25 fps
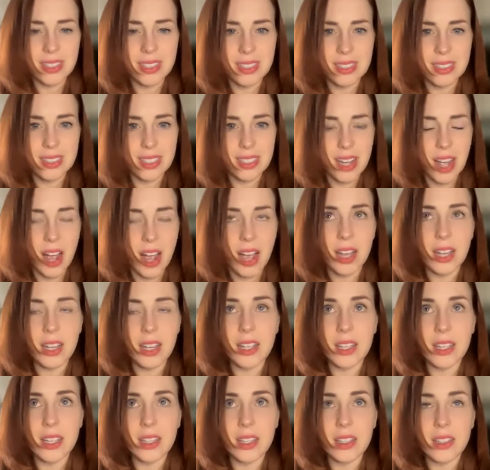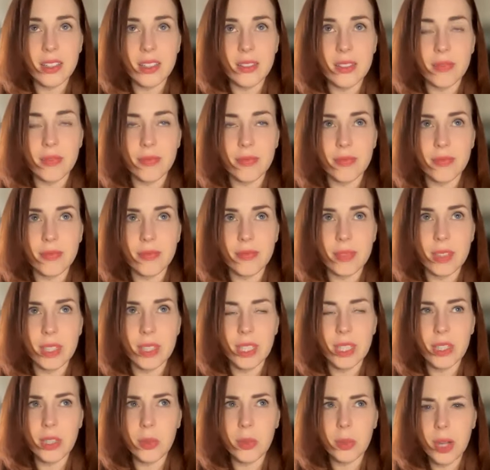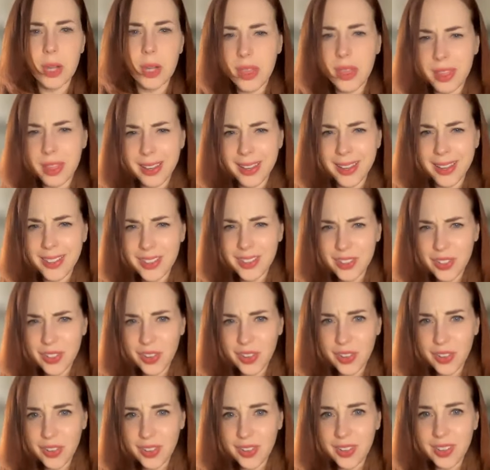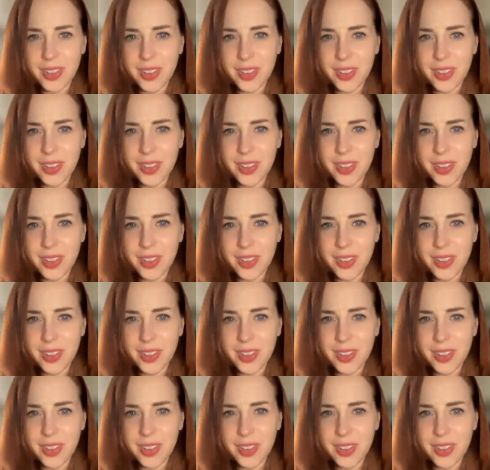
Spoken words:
did I hear what I think I just heard?